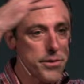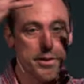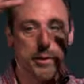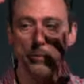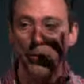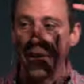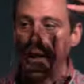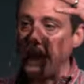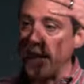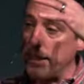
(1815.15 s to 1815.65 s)
the
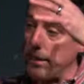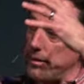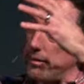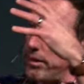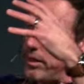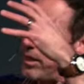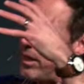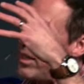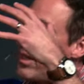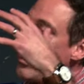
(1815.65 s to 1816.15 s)
plant.
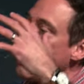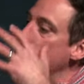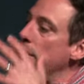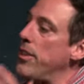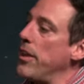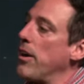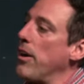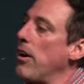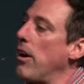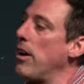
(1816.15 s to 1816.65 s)

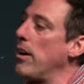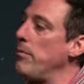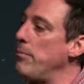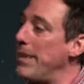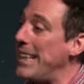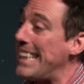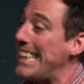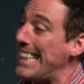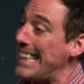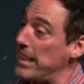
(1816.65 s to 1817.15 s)
There are
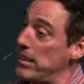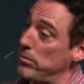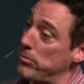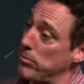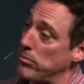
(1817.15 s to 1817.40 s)
many,